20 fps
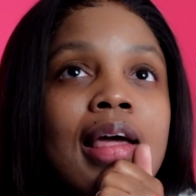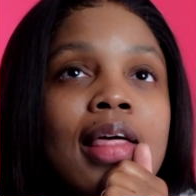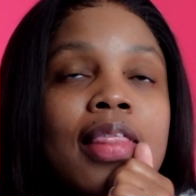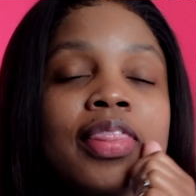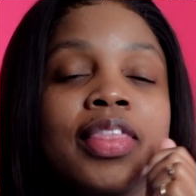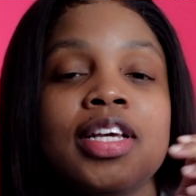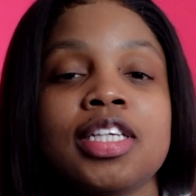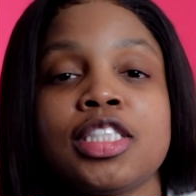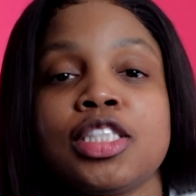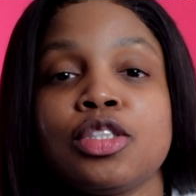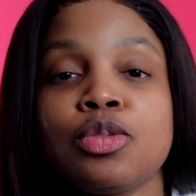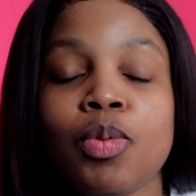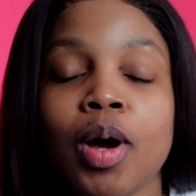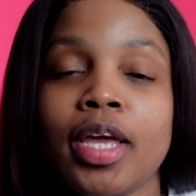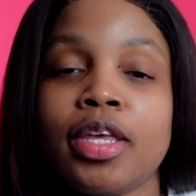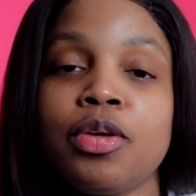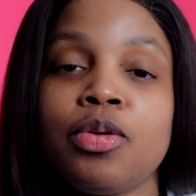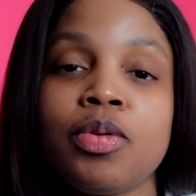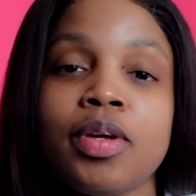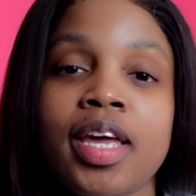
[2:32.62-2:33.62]
This is why
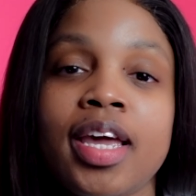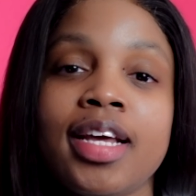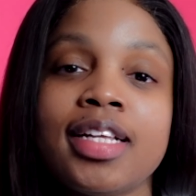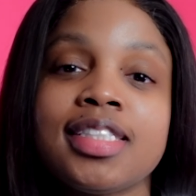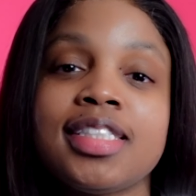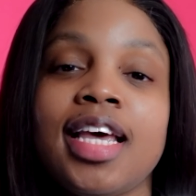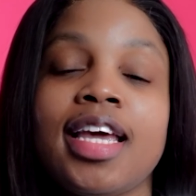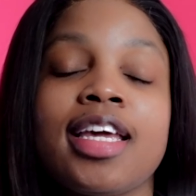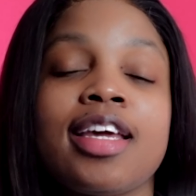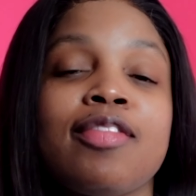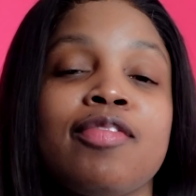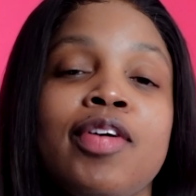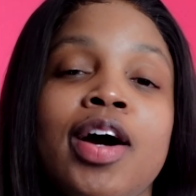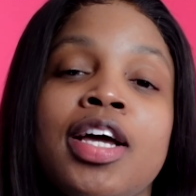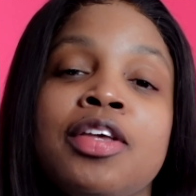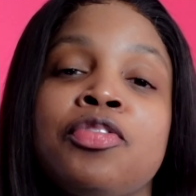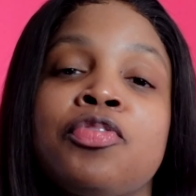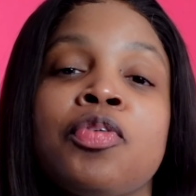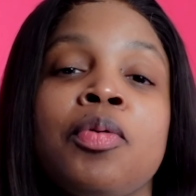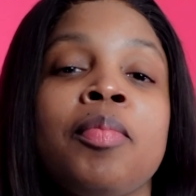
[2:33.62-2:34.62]
you can't take
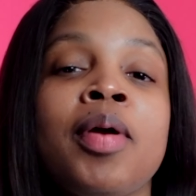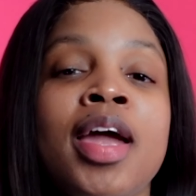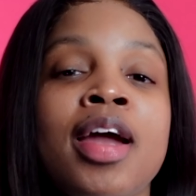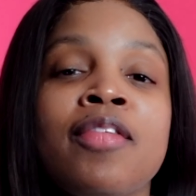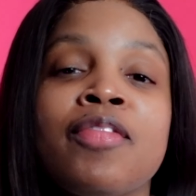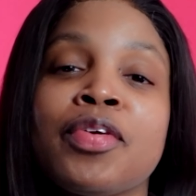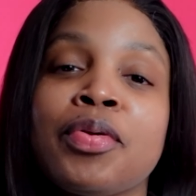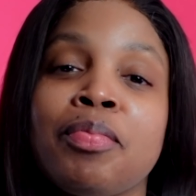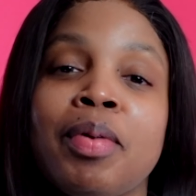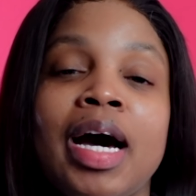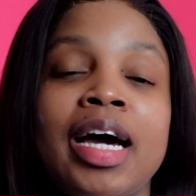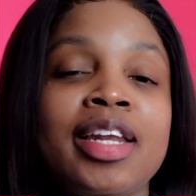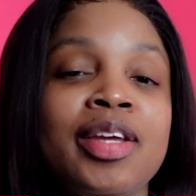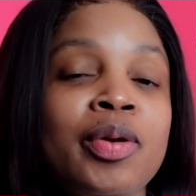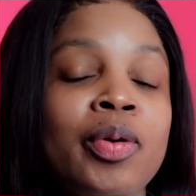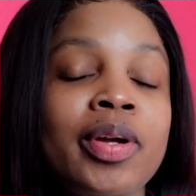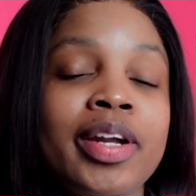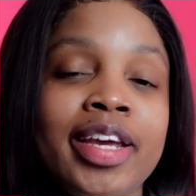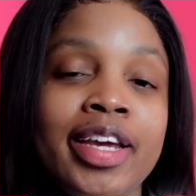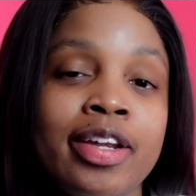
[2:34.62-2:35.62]
advice from everybody
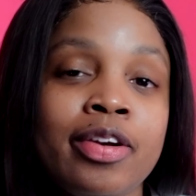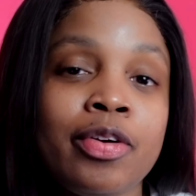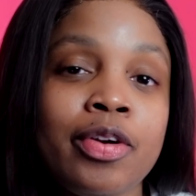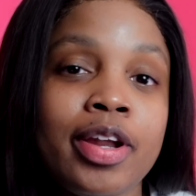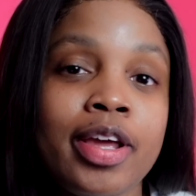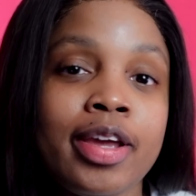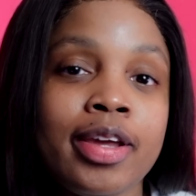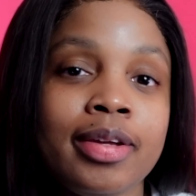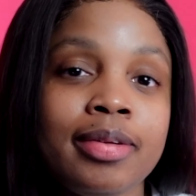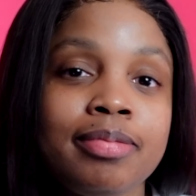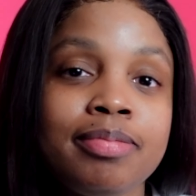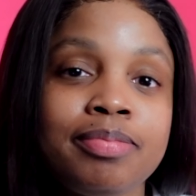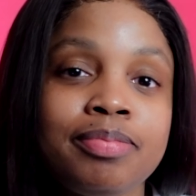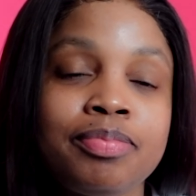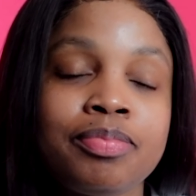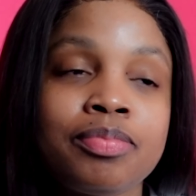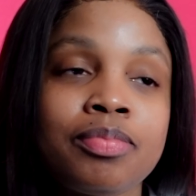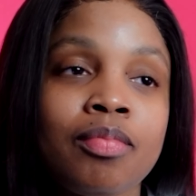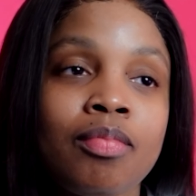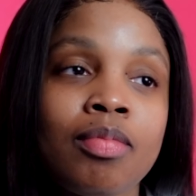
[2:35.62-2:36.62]
on the internet.
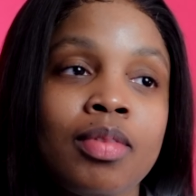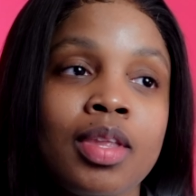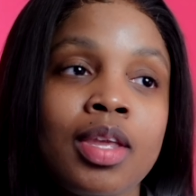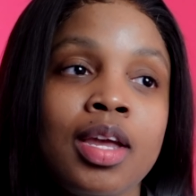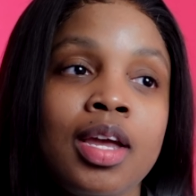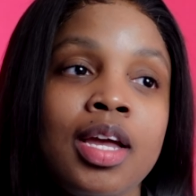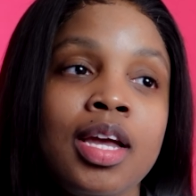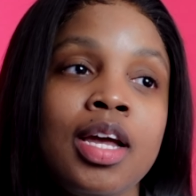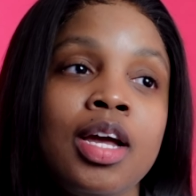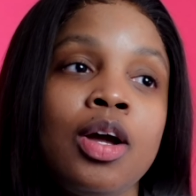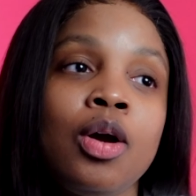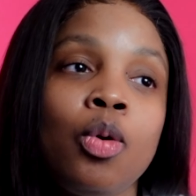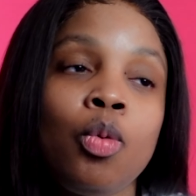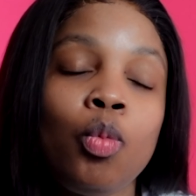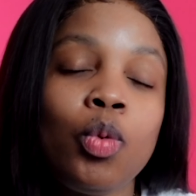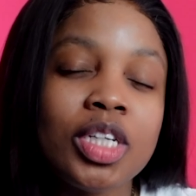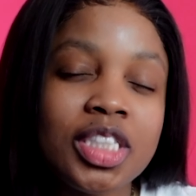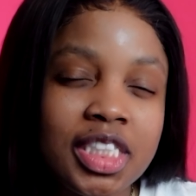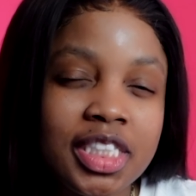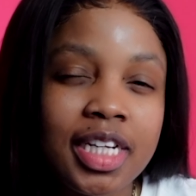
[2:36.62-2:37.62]

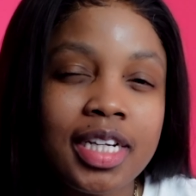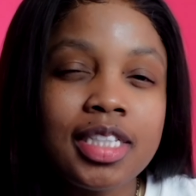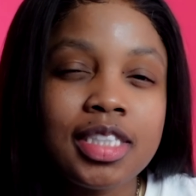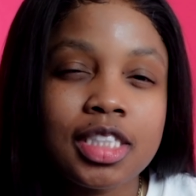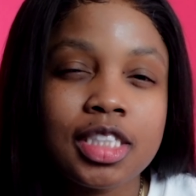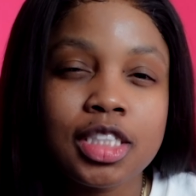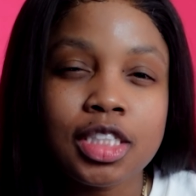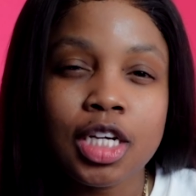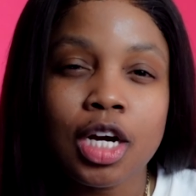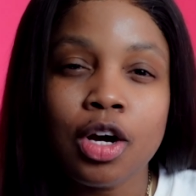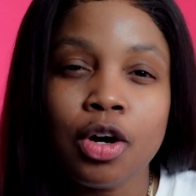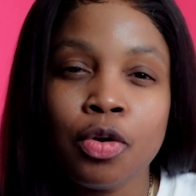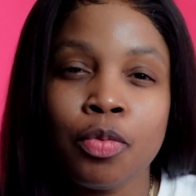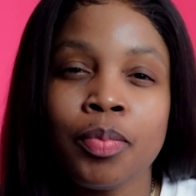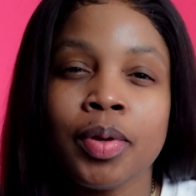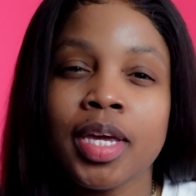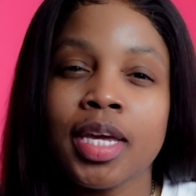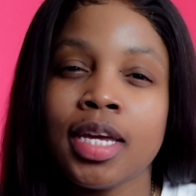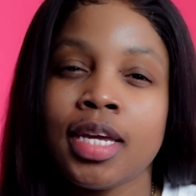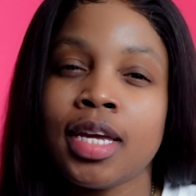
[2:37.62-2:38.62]
What she just told
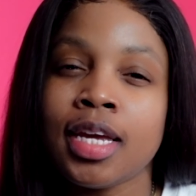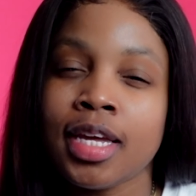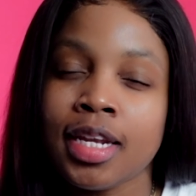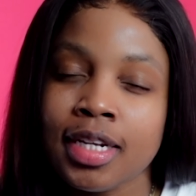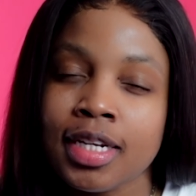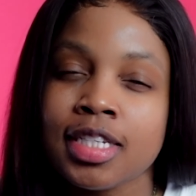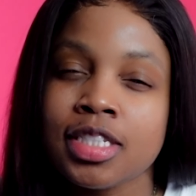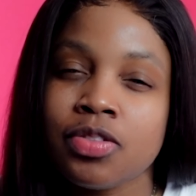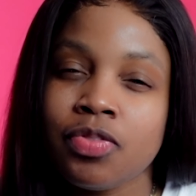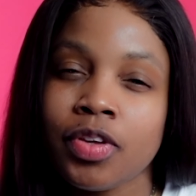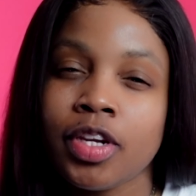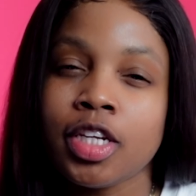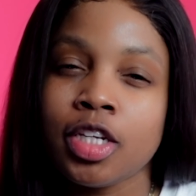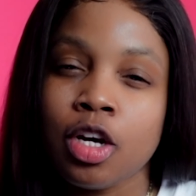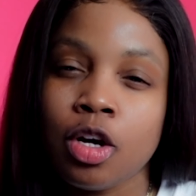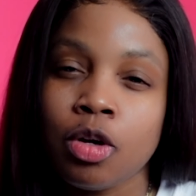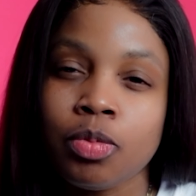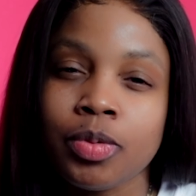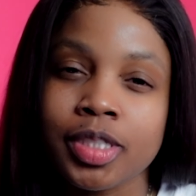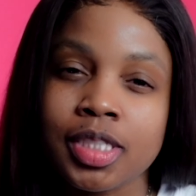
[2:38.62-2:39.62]
me in this
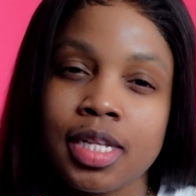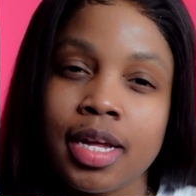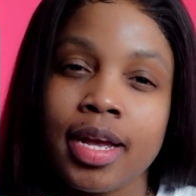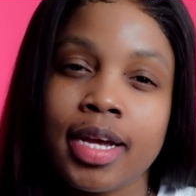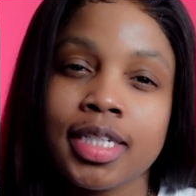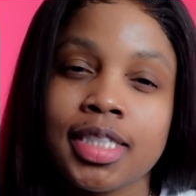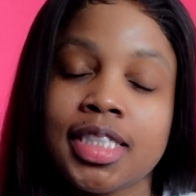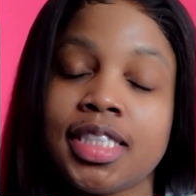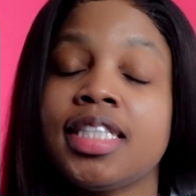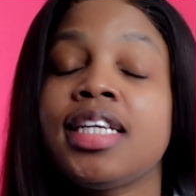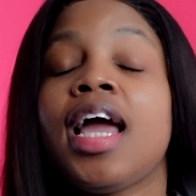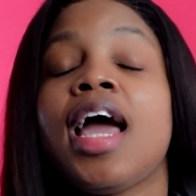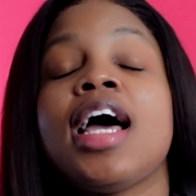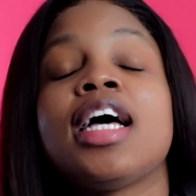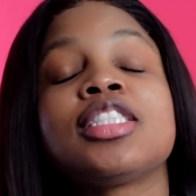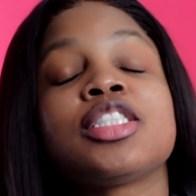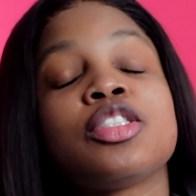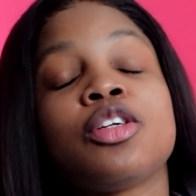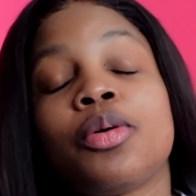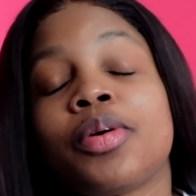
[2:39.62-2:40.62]
video was that she
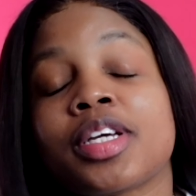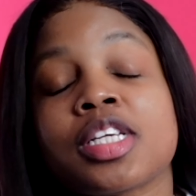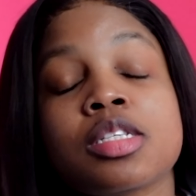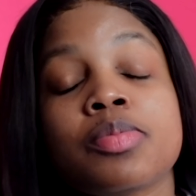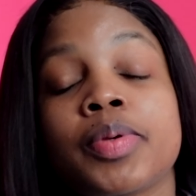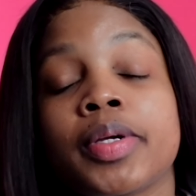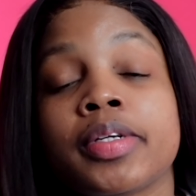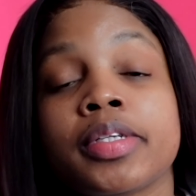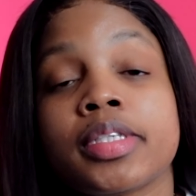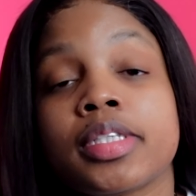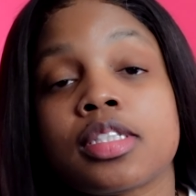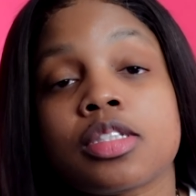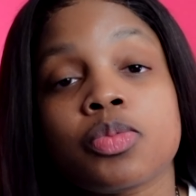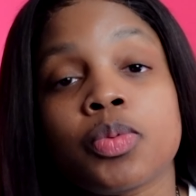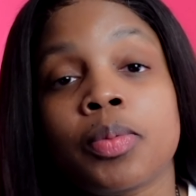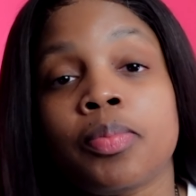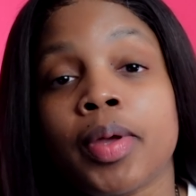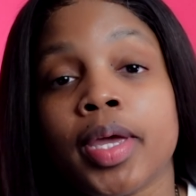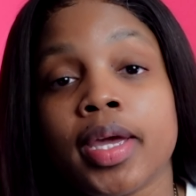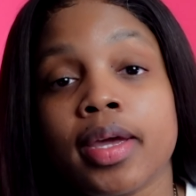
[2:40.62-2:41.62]
has no experience
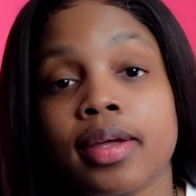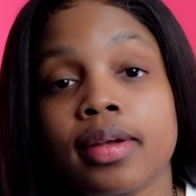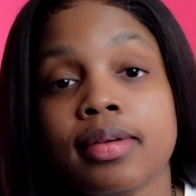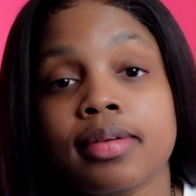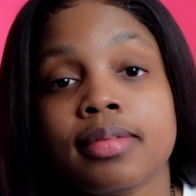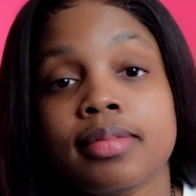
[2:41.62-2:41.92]
with men.